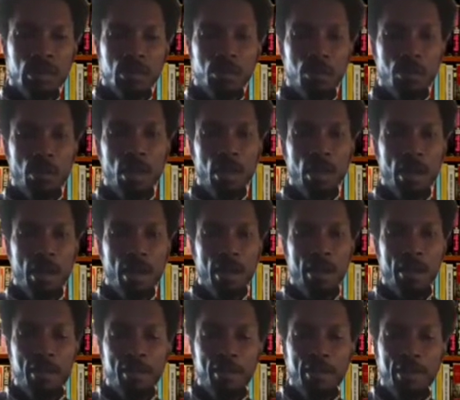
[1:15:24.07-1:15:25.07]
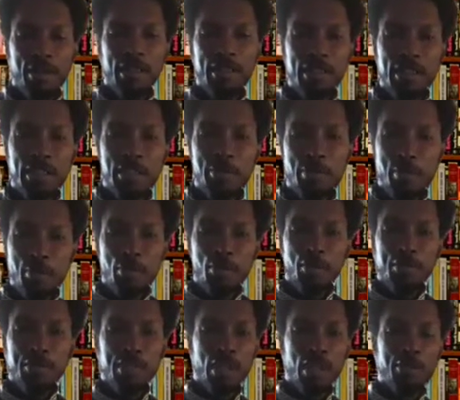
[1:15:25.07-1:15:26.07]
Well, I think the people
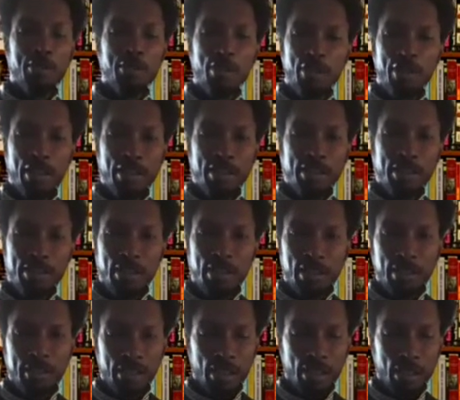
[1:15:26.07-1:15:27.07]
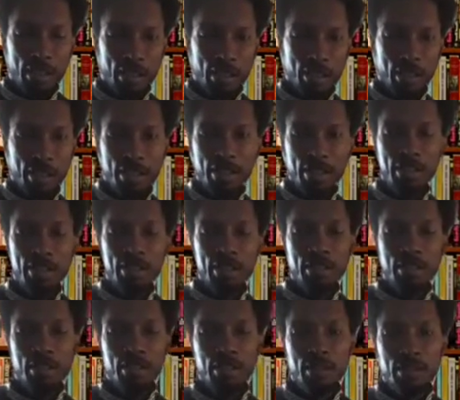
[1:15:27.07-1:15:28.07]
of Sierra Leone already get, don't
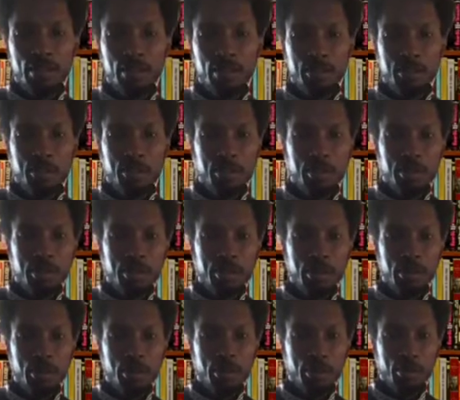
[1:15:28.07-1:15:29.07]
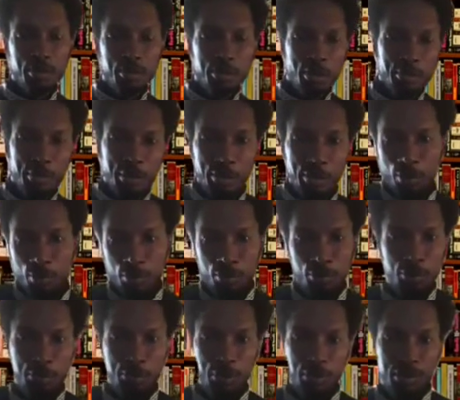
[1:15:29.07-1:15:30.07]
make
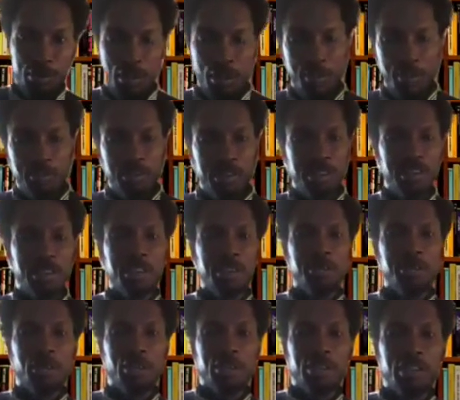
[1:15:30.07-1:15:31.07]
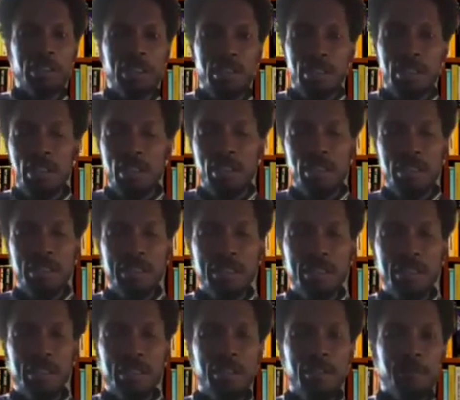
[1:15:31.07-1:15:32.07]
conclusions around these things, because they
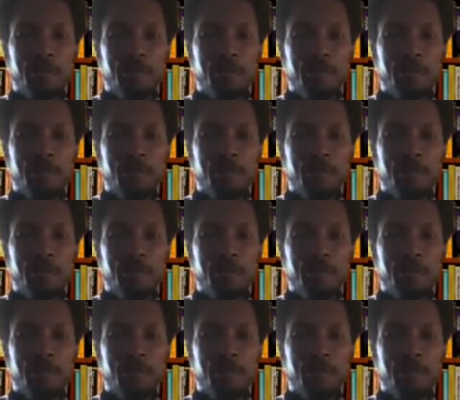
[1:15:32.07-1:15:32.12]
see